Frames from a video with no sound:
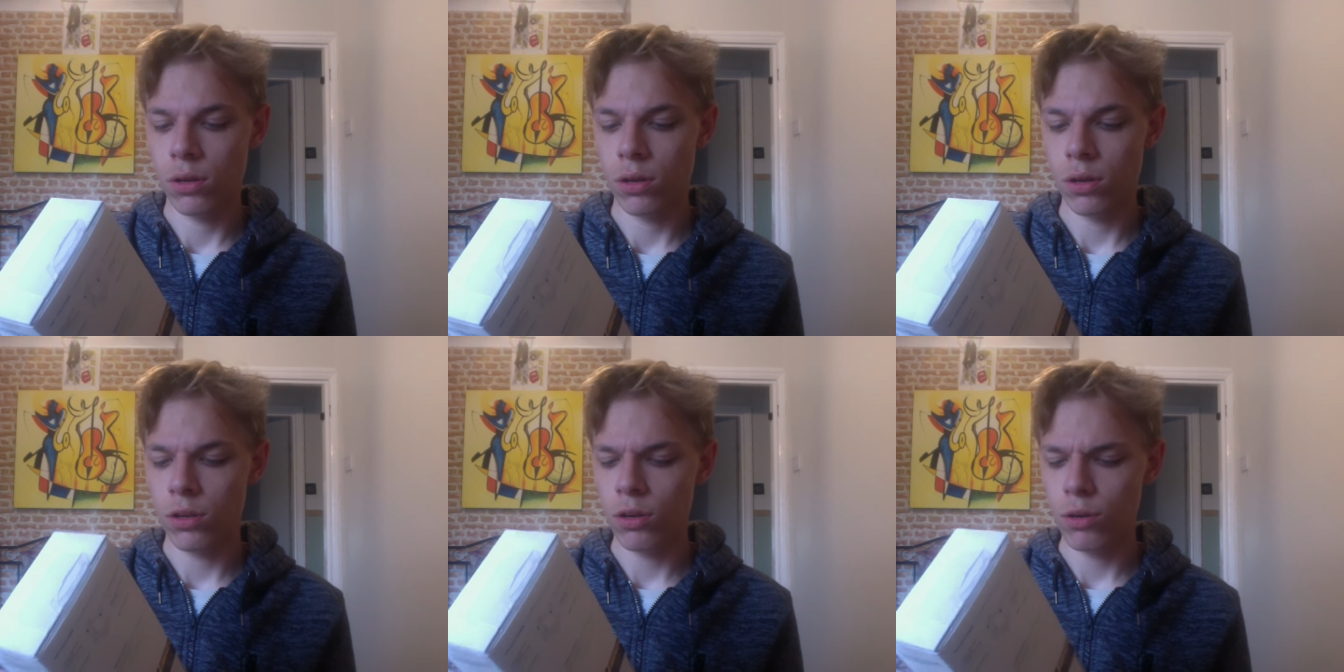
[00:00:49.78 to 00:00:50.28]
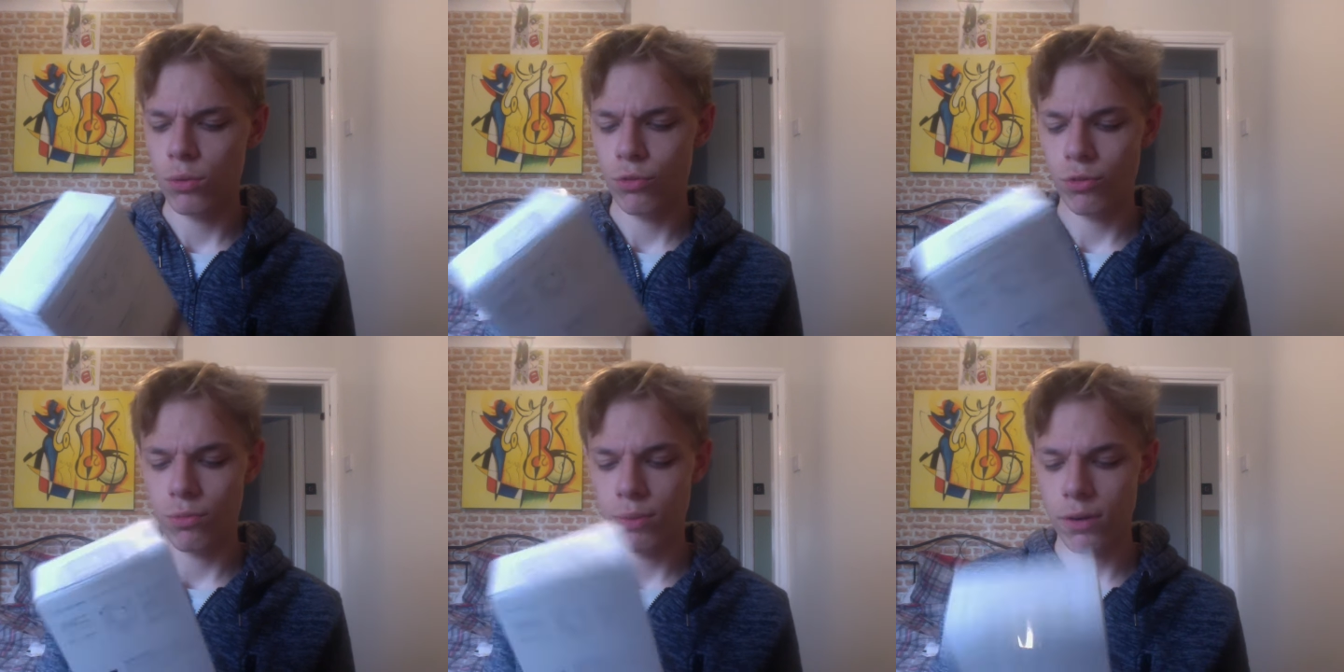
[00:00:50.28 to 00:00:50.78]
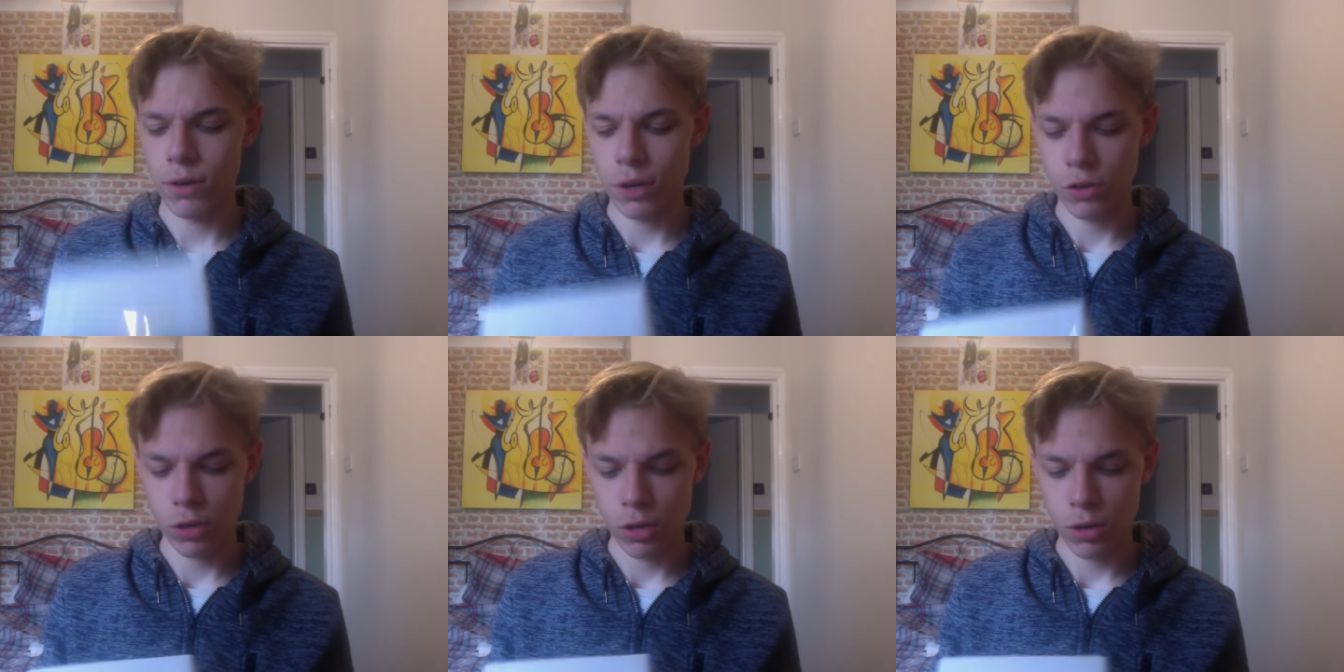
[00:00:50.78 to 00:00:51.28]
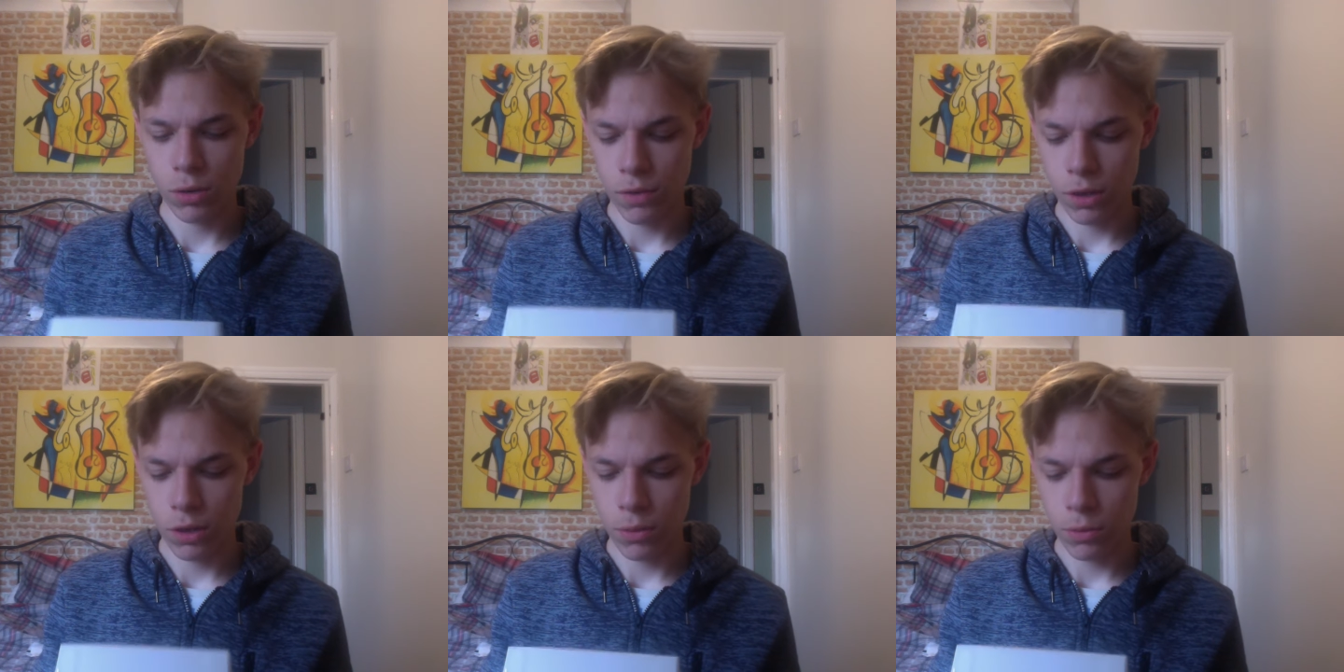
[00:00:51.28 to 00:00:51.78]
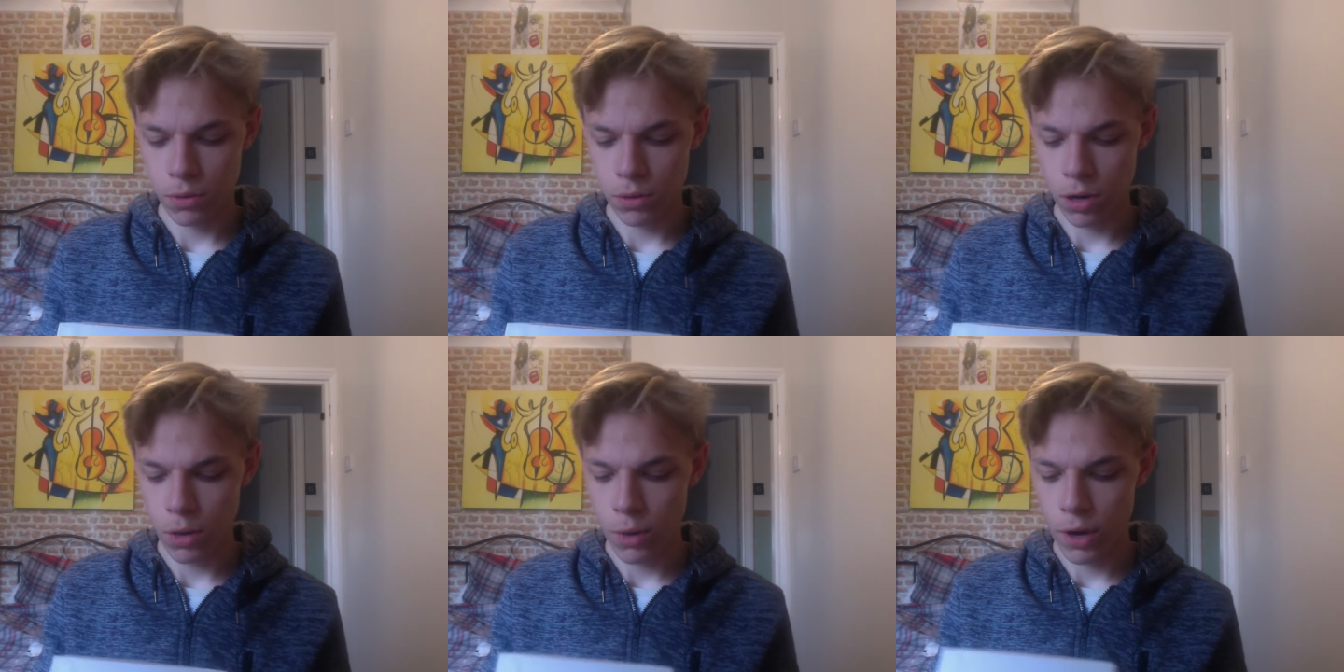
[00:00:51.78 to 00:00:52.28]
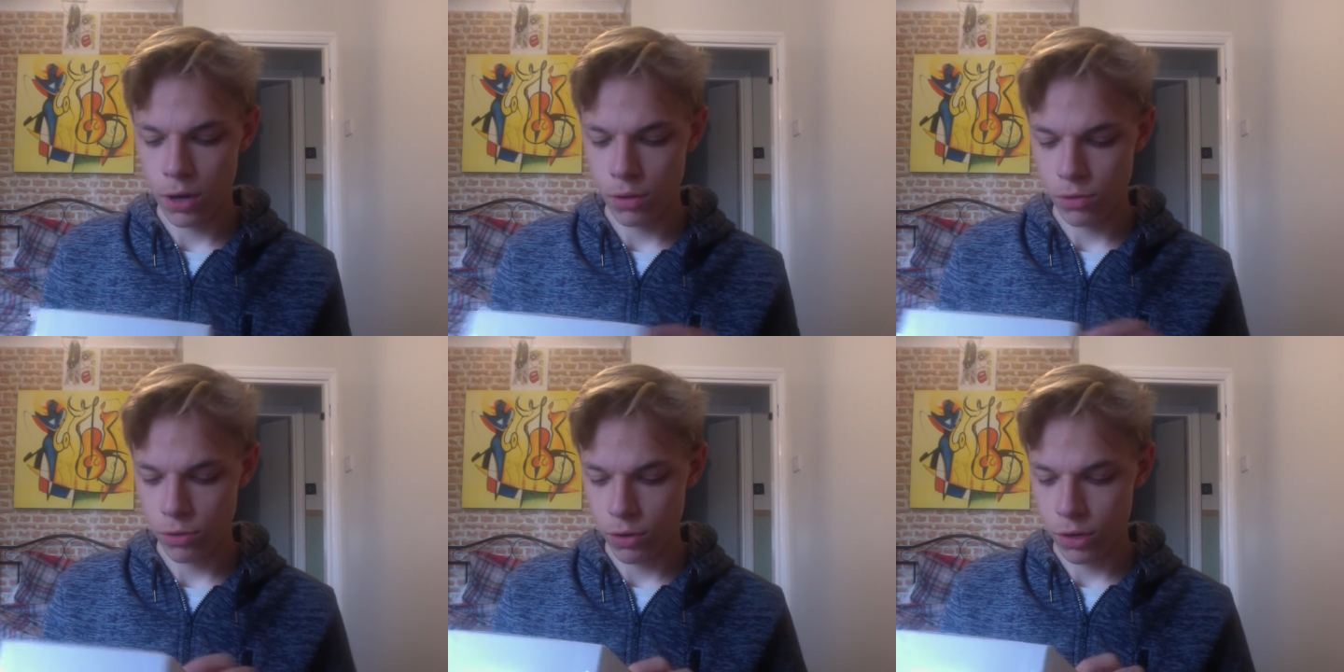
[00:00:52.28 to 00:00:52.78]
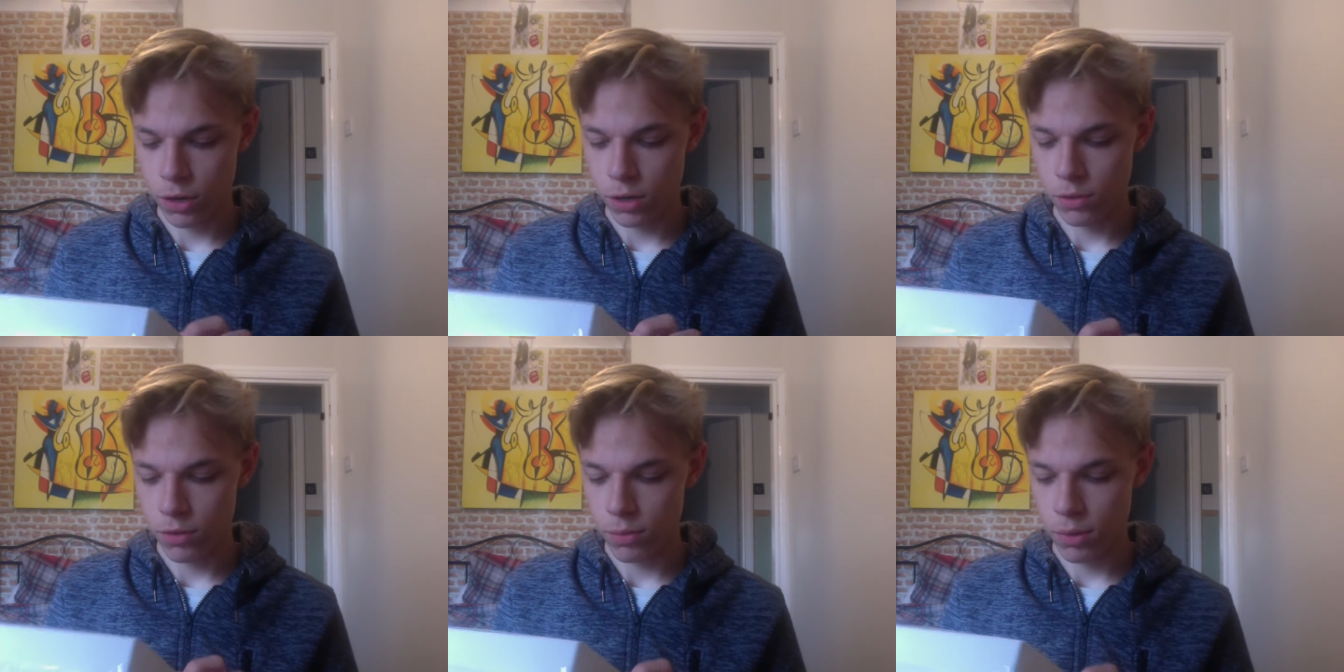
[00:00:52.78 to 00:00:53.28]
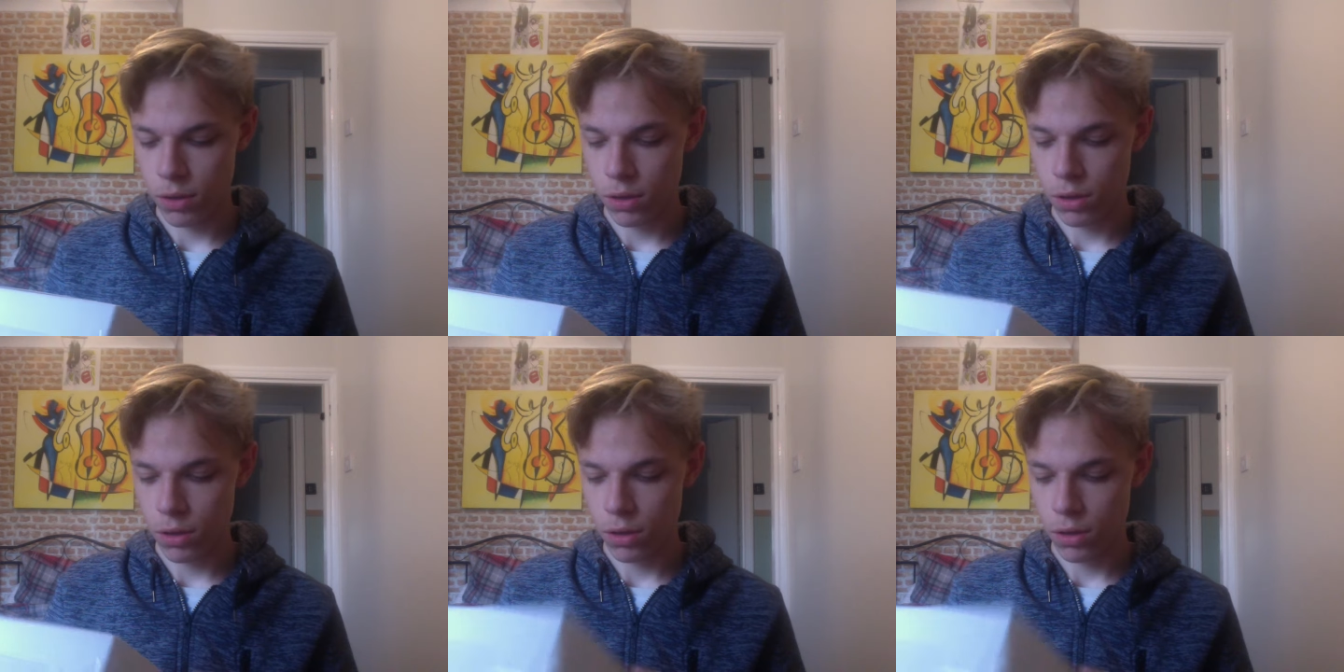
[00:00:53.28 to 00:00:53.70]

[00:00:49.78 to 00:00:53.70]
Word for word: I don't know which one's better actually. I think I'm. Oh wait, no, sorry, it does give me the.